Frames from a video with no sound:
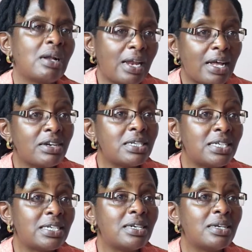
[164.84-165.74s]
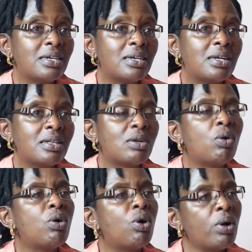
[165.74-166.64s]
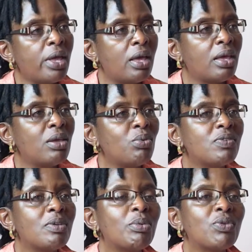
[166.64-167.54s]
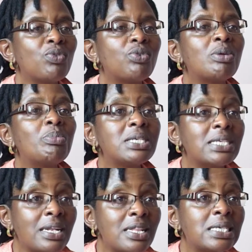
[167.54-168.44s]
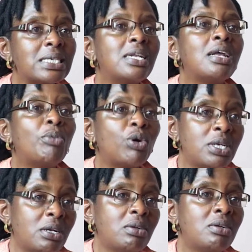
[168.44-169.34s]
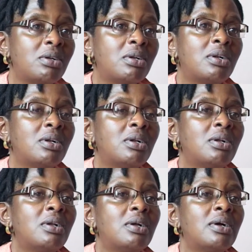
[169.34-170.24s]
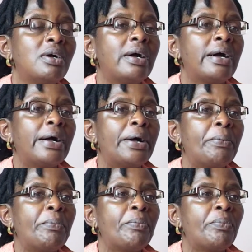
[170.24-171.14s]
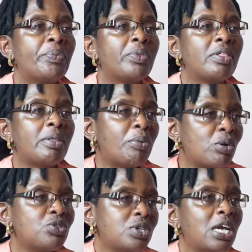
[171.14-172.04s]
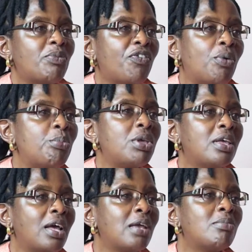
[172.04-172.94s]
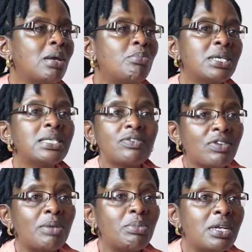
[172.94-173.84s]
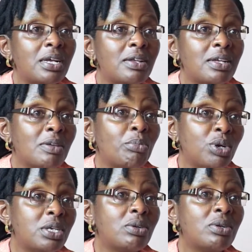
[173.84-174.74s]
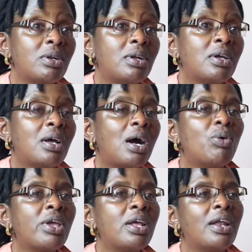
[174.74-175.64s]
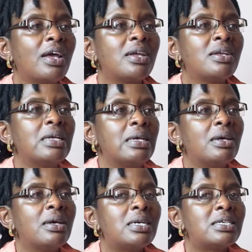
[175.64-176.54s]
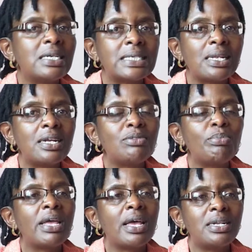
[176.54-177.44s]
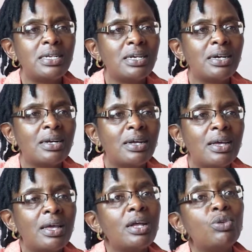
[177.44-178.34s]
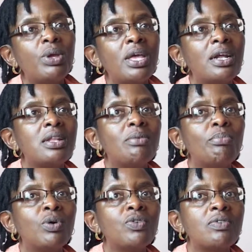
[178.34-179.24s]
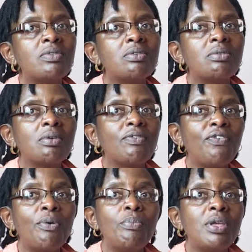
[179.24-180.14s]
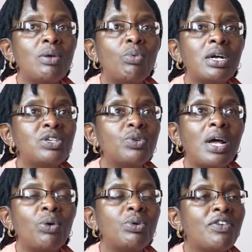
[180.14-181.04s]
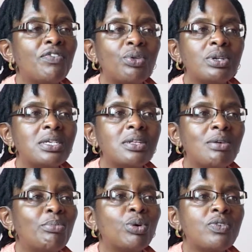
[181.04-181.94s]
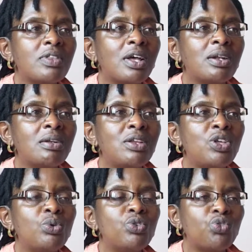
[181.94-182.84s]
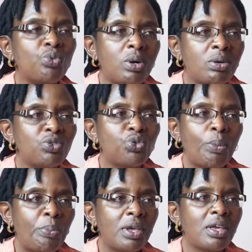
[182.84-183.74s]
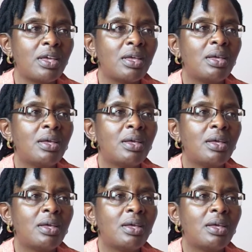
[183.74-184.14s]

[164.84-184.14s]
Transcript: clarity that, oh, okay, we're supposed to represent this in a model. The prototype for me, I best describe it as a model. How can I translate my idea? And we had the most, for me, I would have thought the most unusual topic